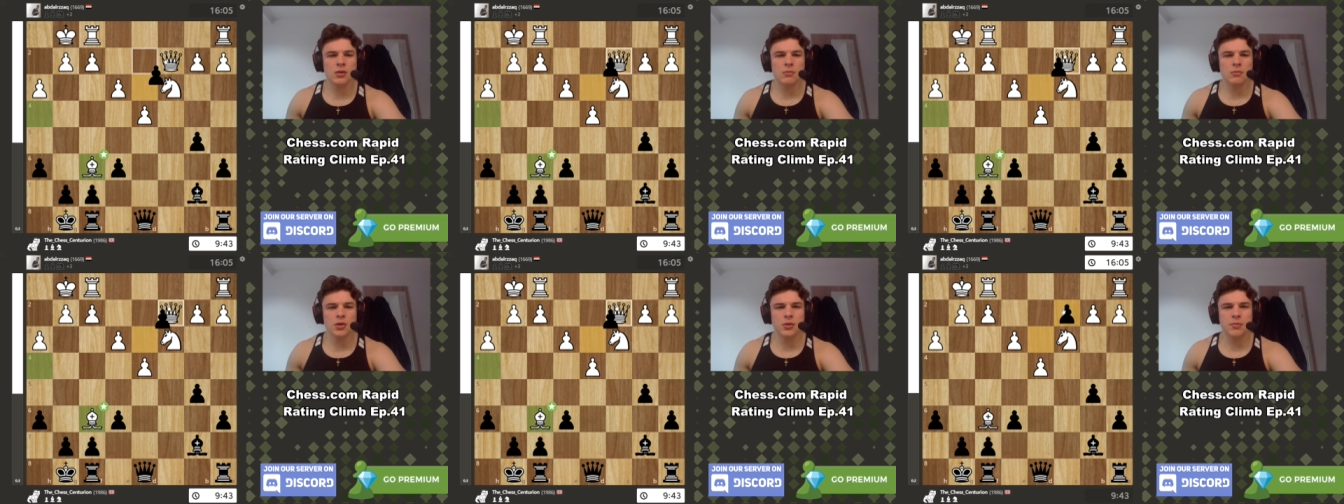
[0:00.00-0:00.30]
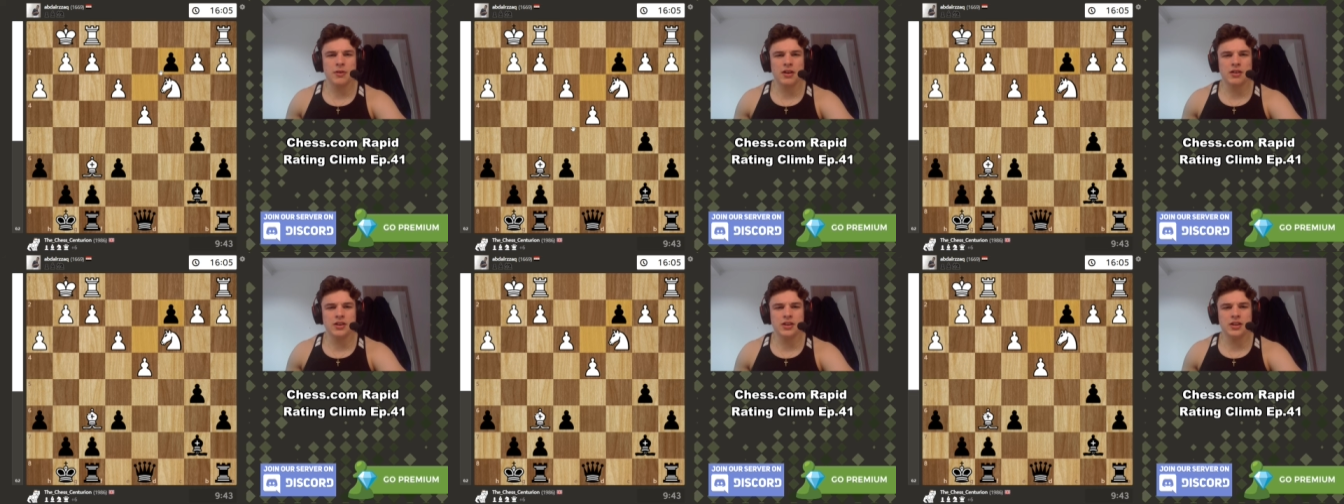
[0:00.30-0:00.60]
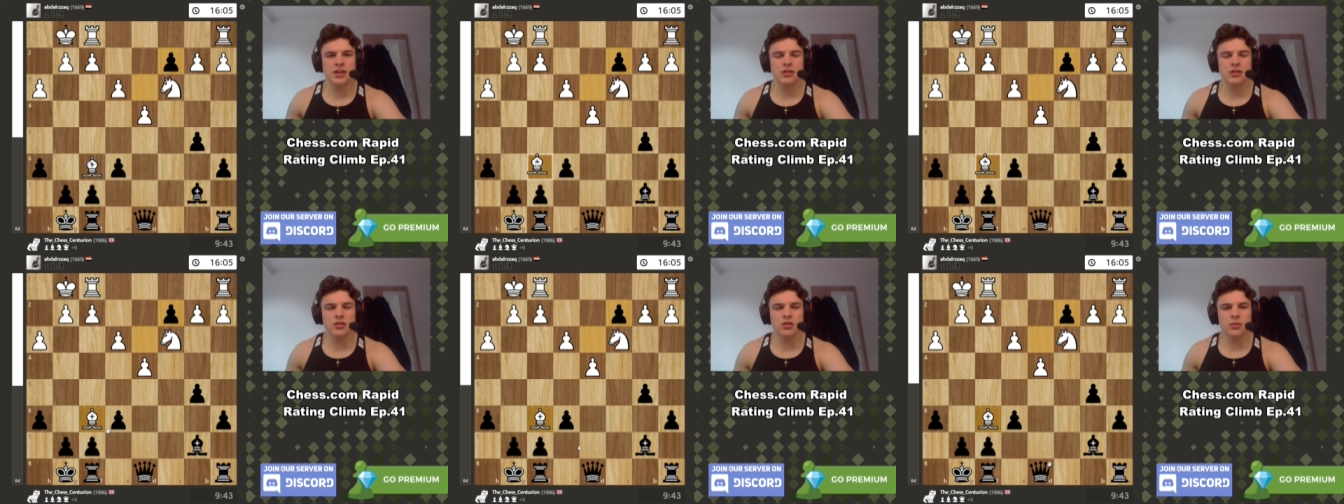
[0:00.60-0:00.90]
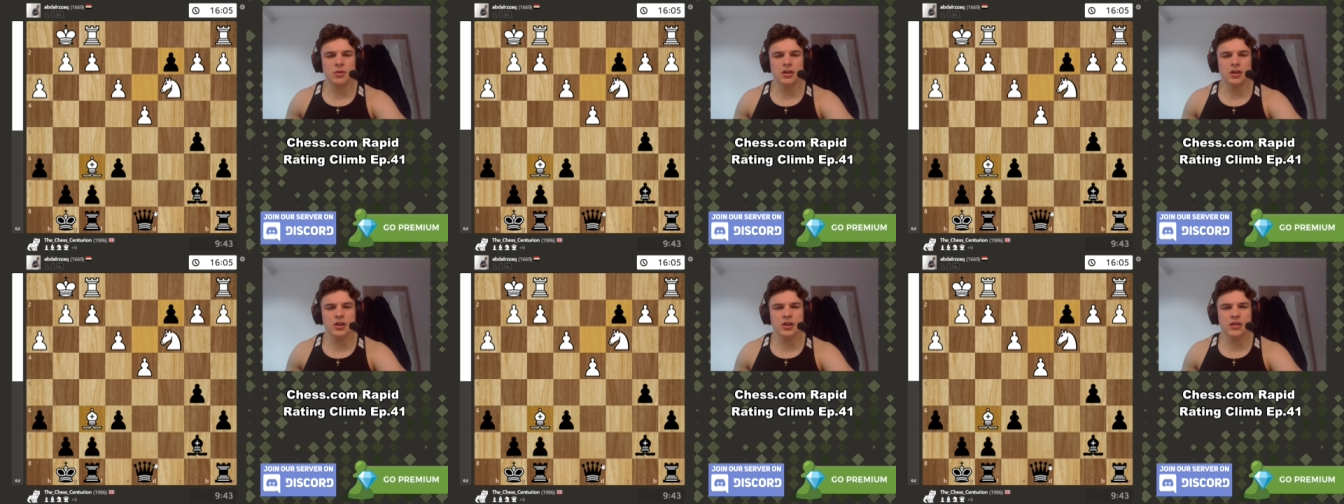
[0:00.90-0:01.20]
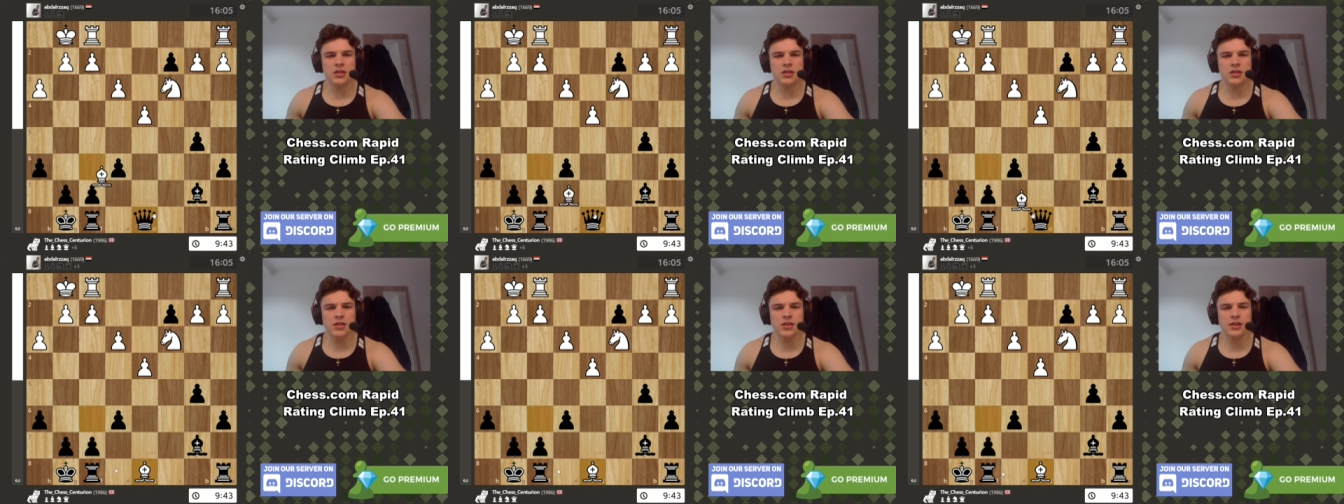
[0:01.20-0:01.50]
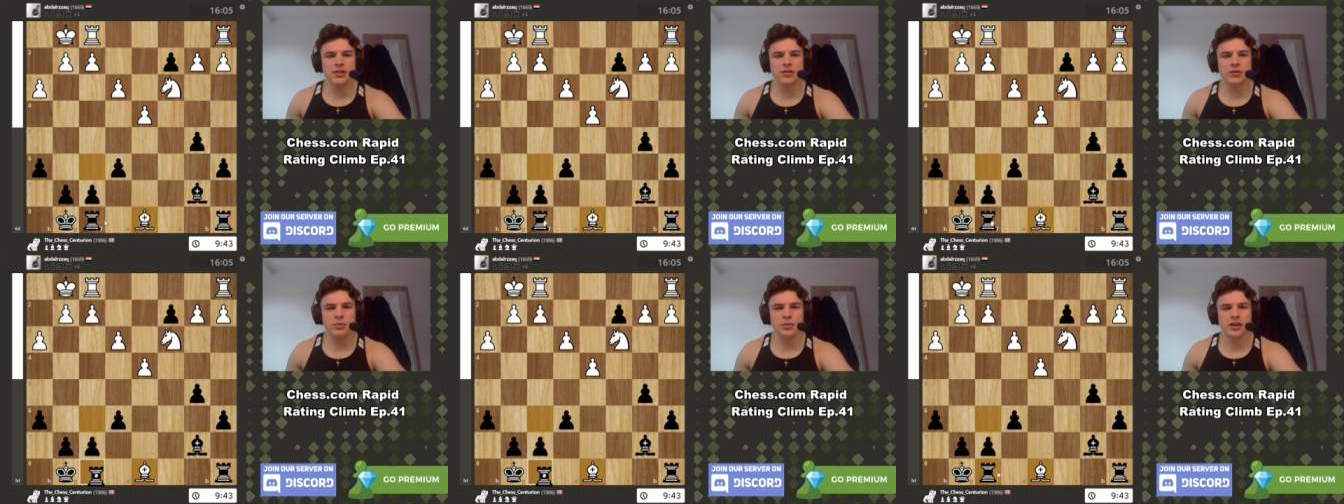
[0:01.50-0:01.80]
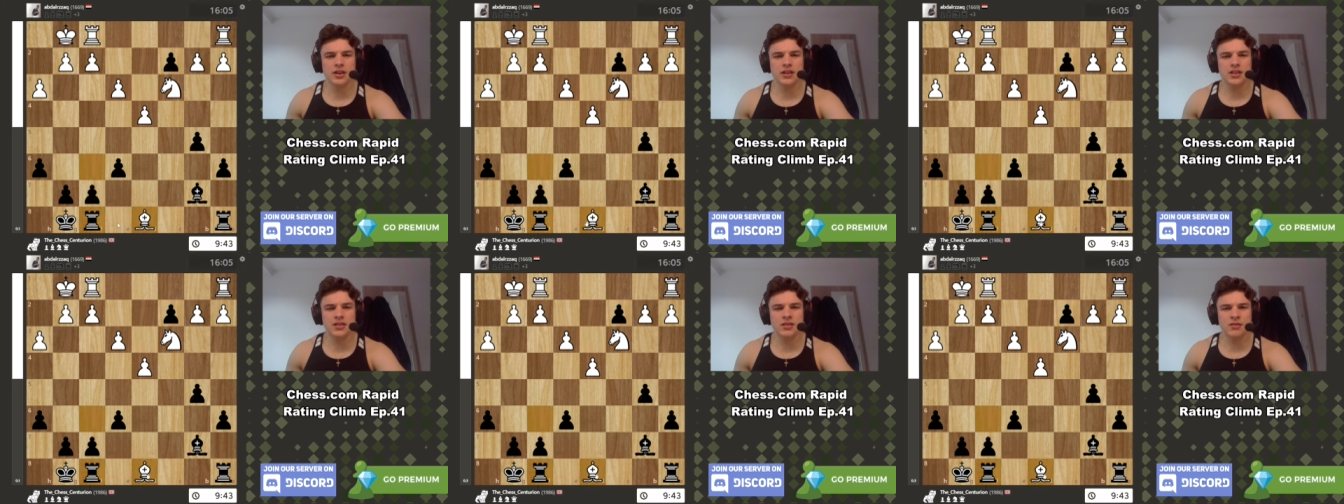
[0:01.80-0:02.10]
But apparently you can do it in this
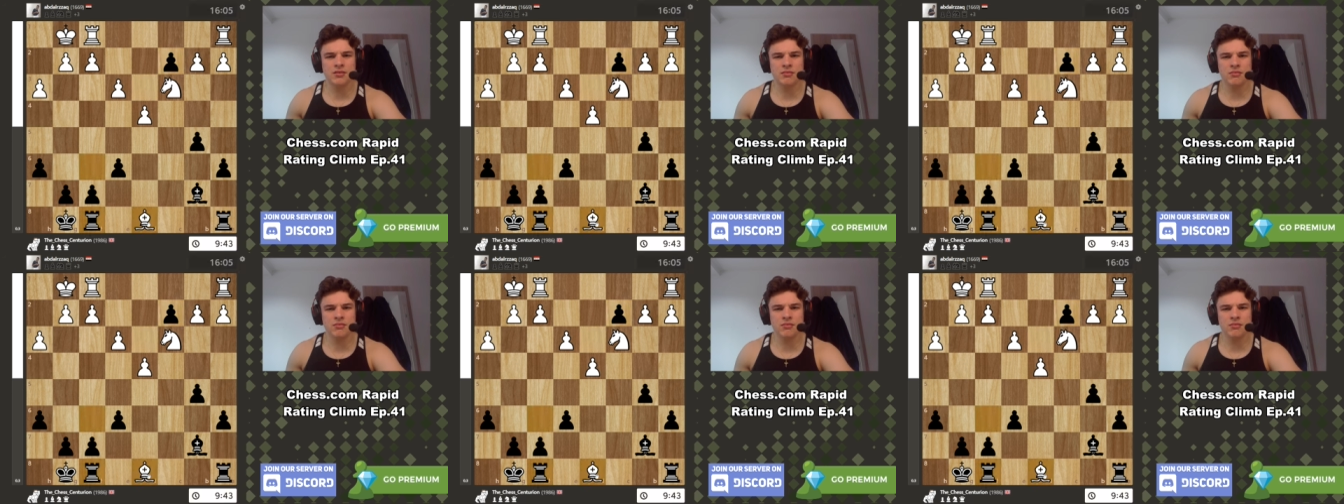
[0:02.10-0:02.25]
way.